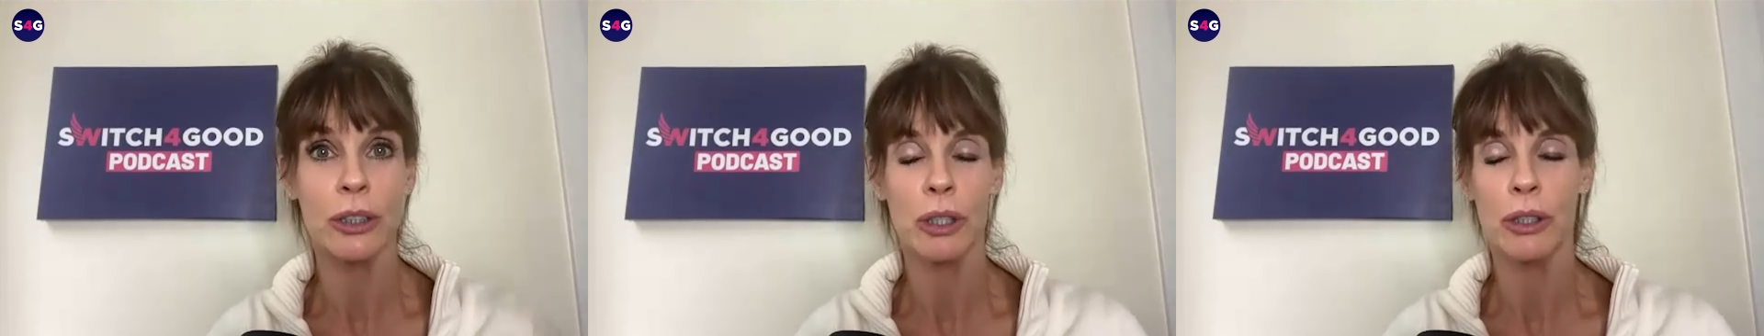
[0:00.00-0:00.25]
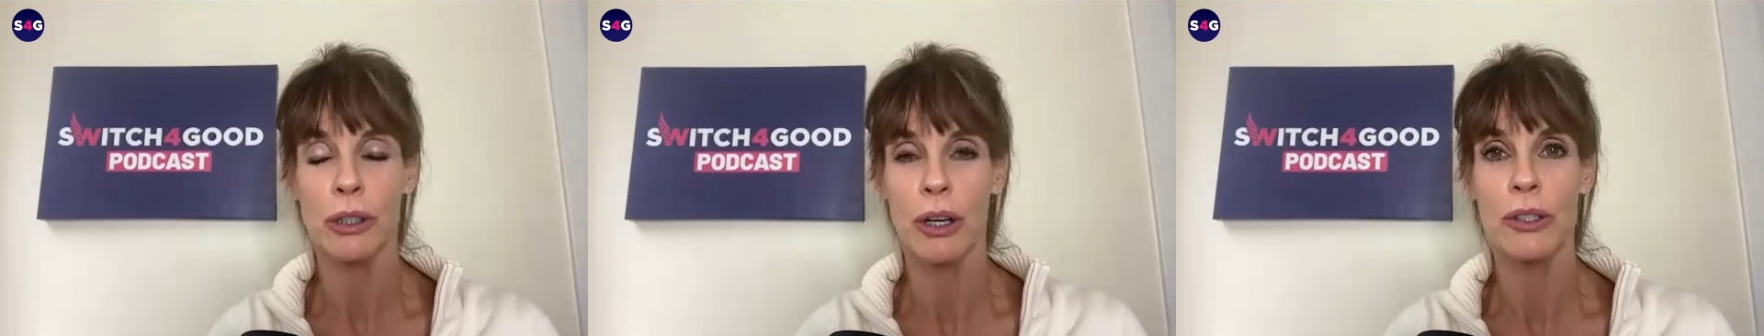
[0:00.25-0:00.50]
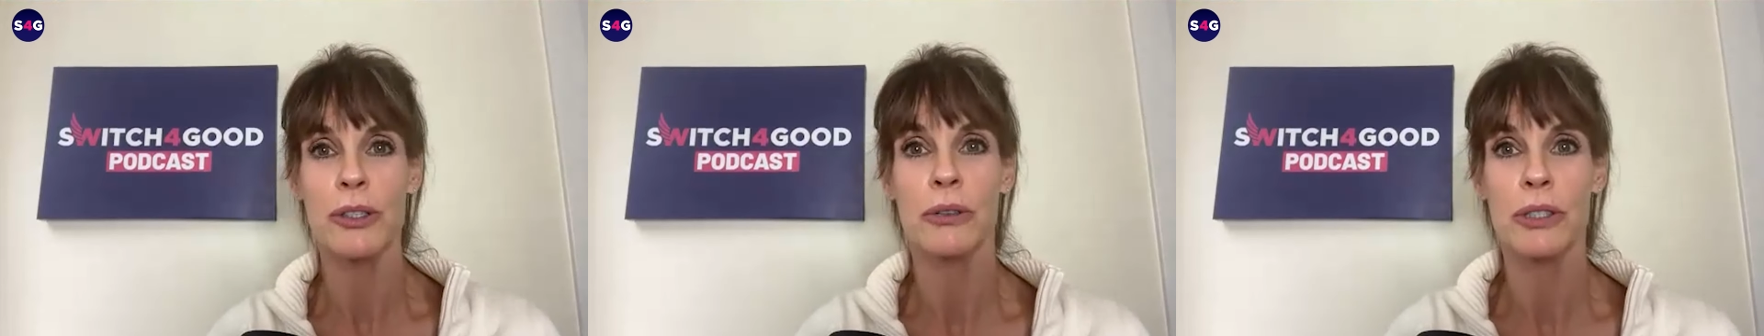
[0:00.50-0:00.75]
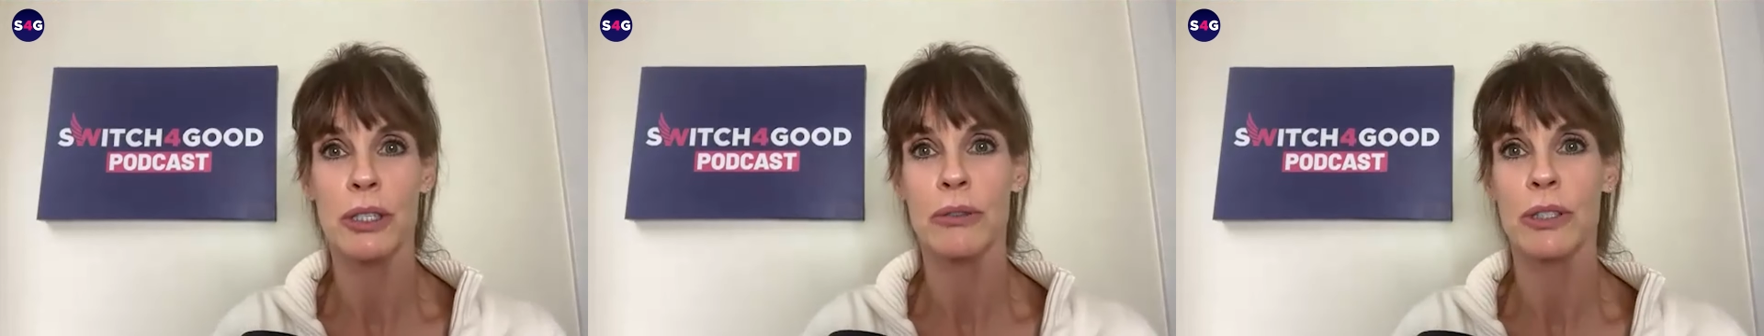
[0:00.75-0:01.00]
you could
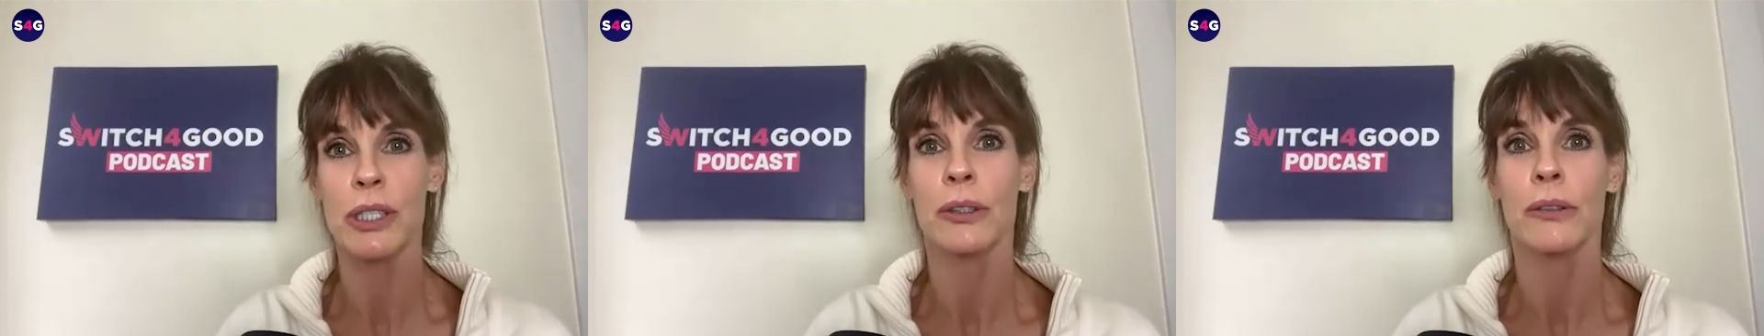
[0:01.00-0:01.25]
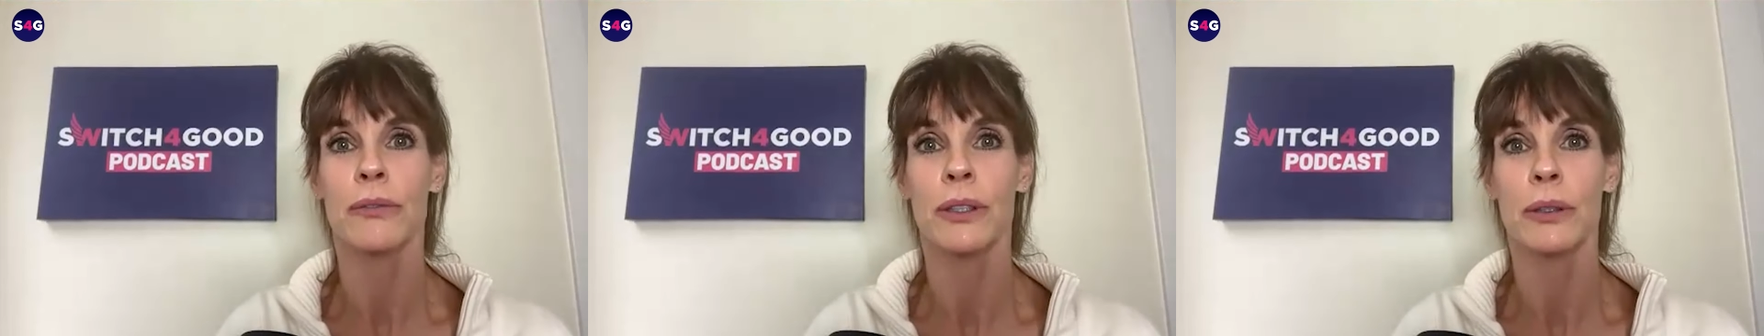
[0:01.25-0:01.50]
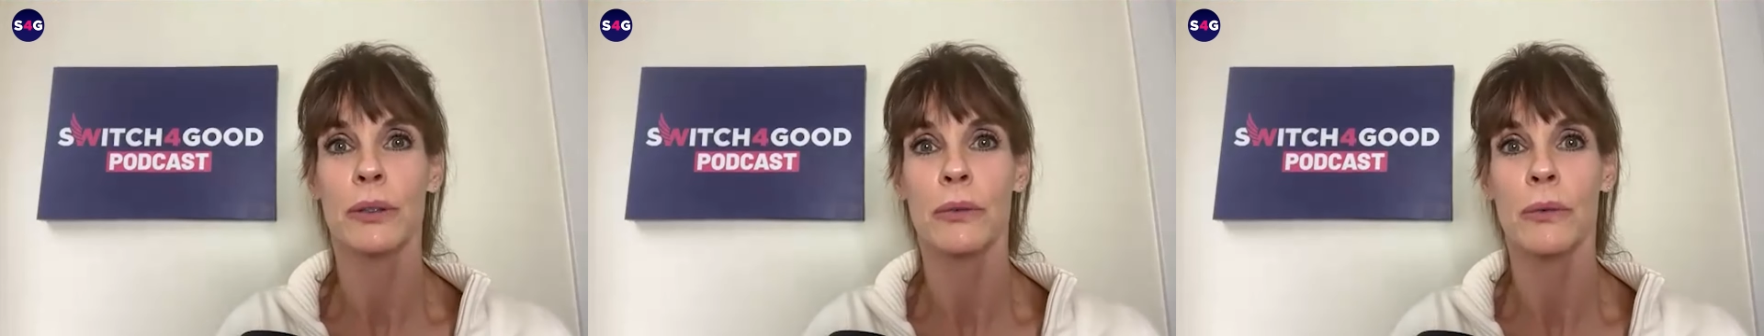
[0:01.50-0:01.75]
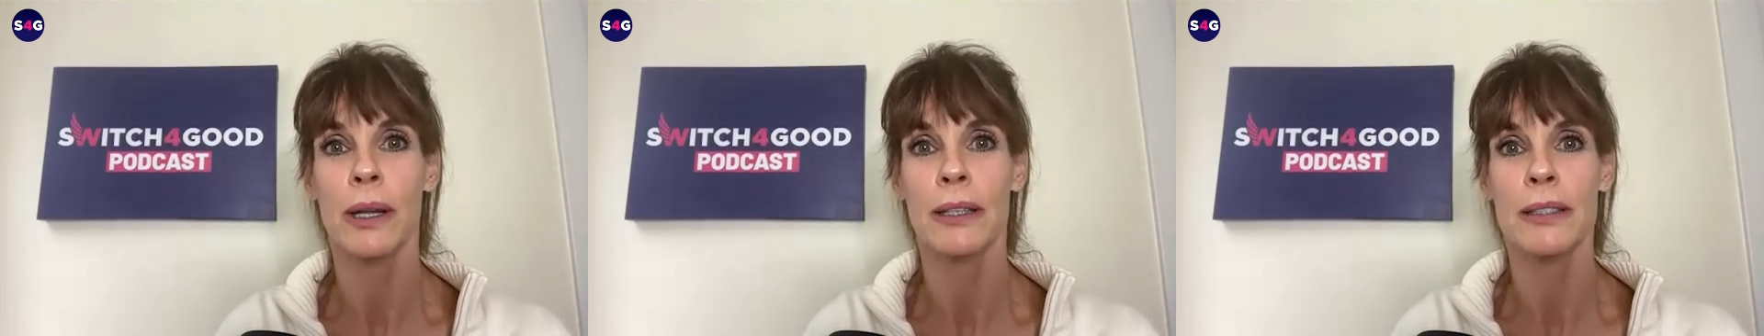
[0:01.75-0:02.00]
also do too if you
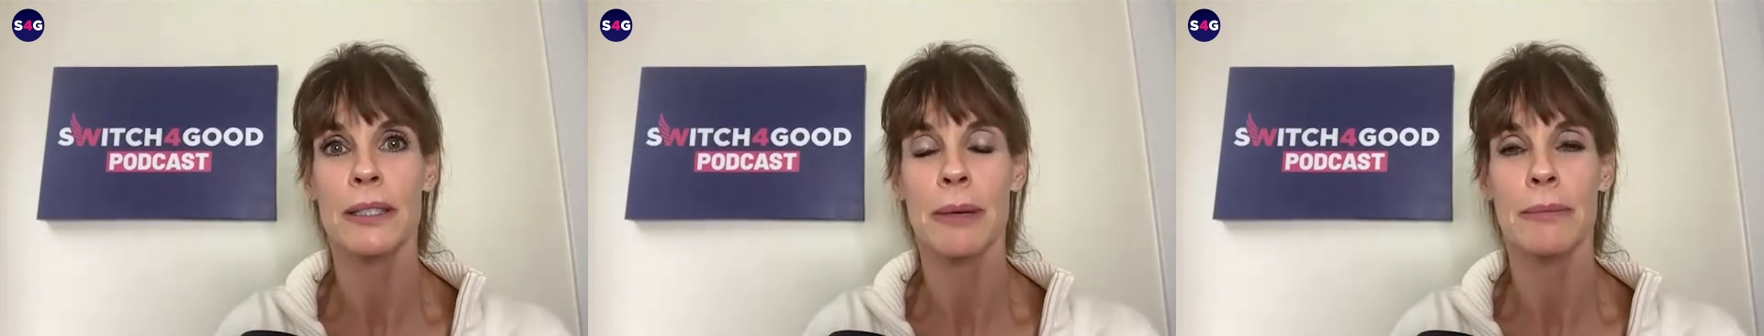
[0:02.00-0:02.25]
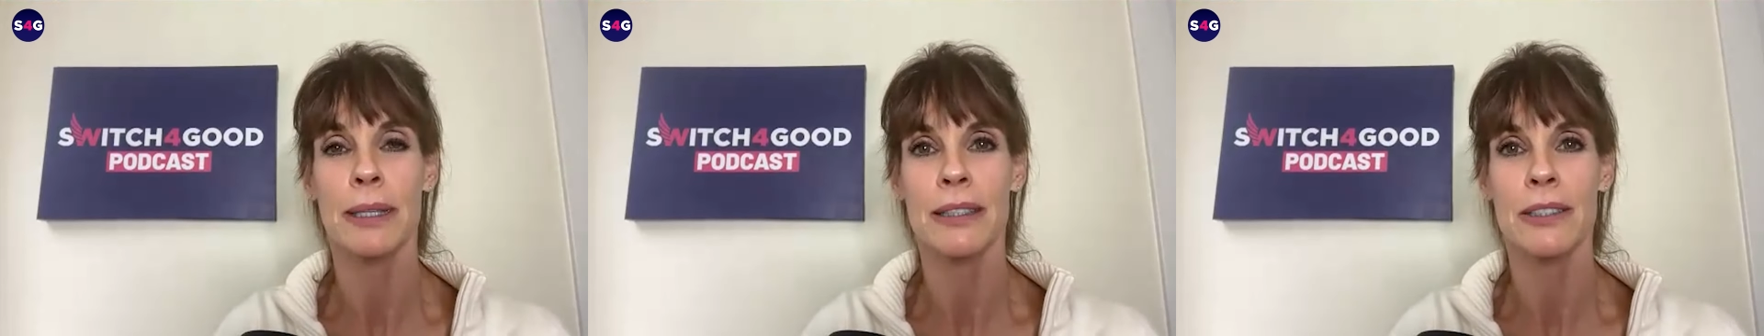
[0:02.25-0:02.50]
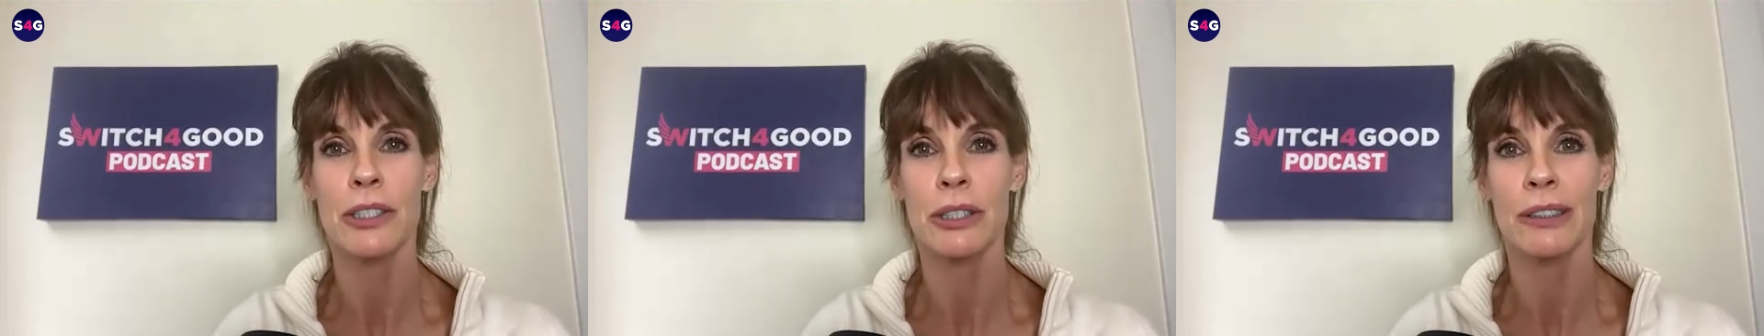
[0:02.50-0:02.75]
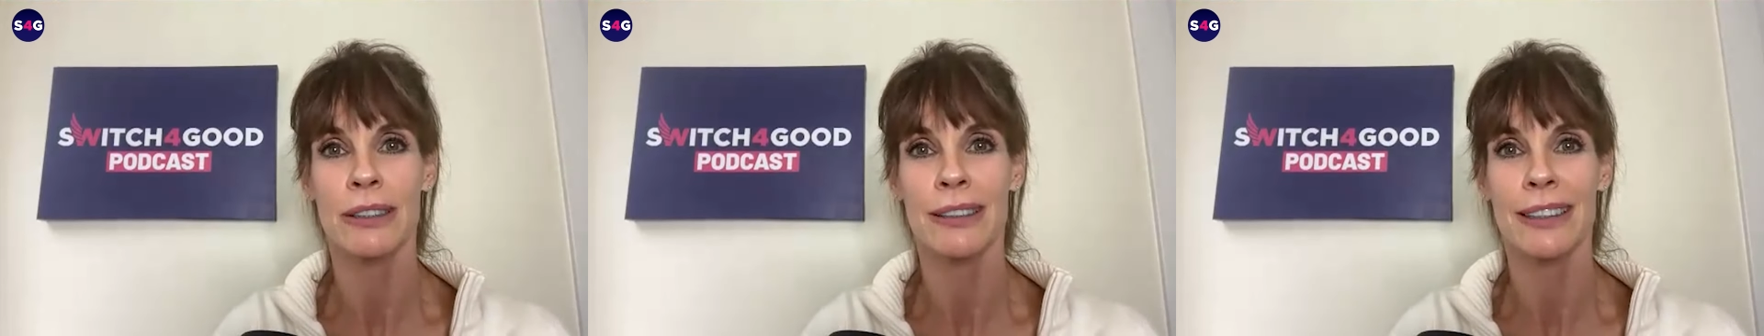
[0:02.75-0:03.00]
wanted to maybe get
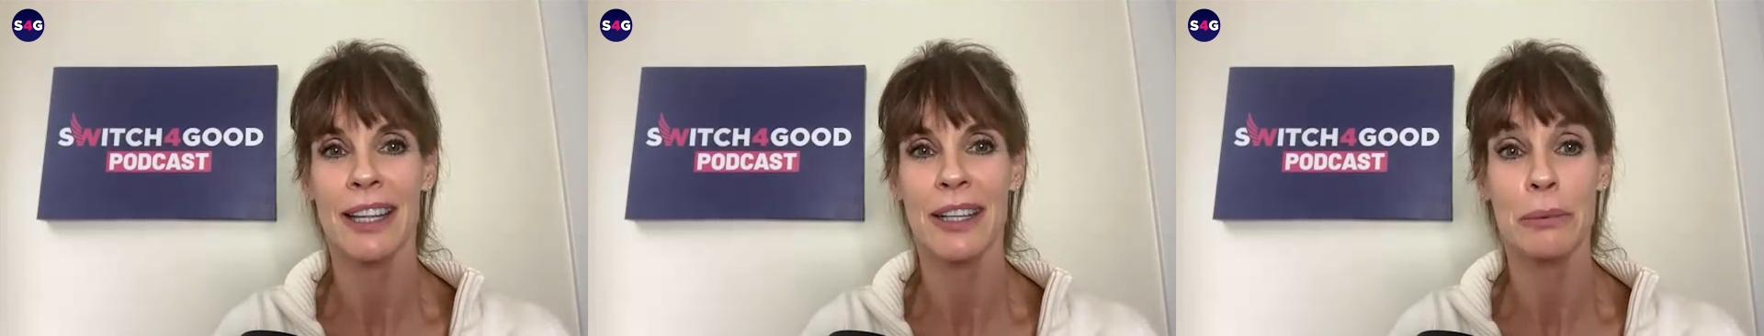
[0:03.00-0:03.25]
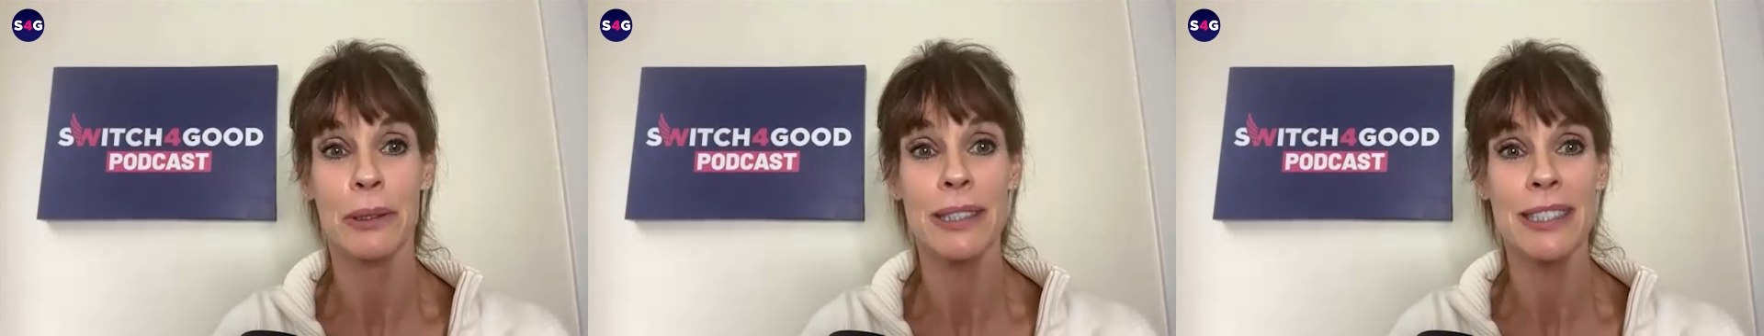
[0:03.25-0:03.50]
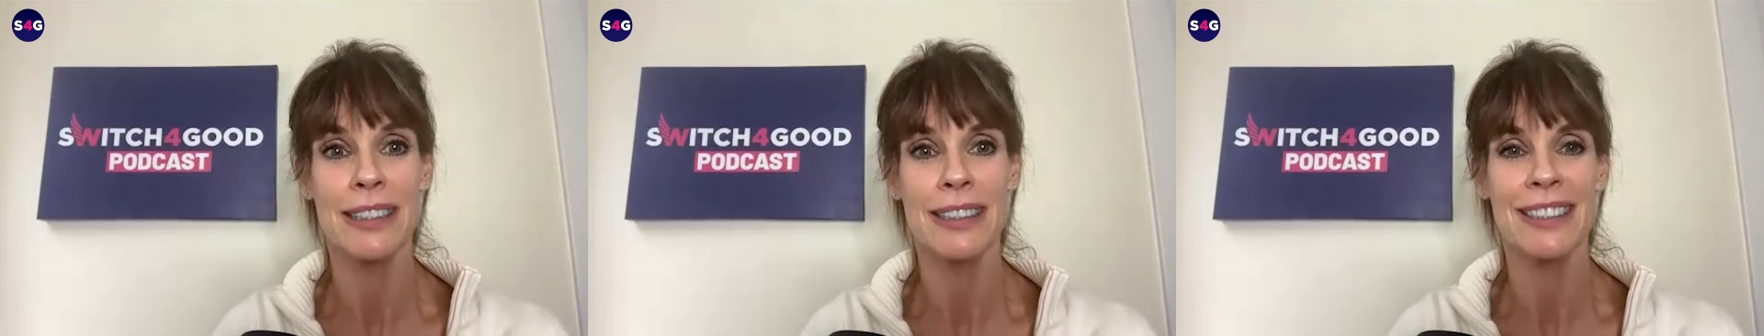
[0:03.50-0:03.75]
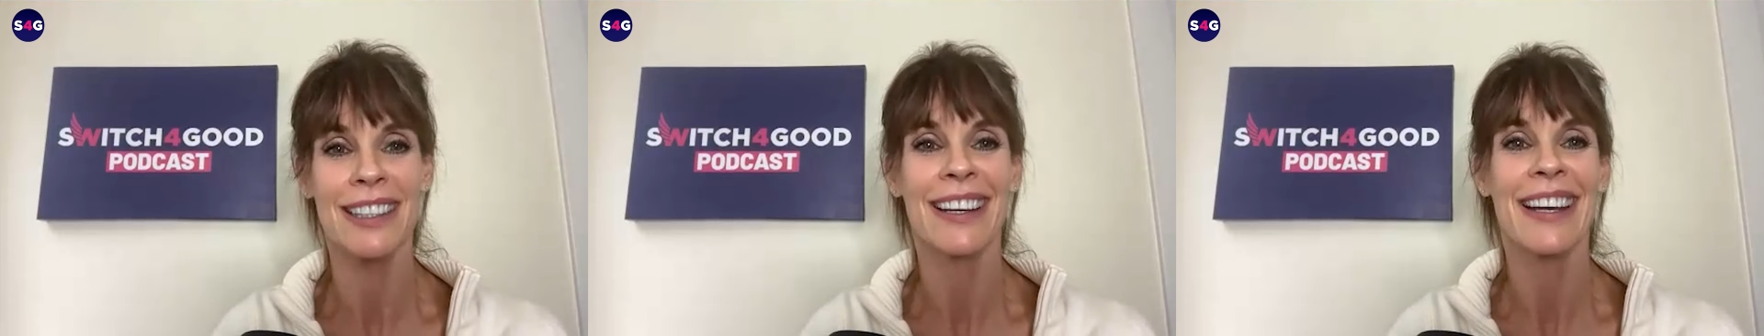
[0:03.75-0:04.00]
your letter printed.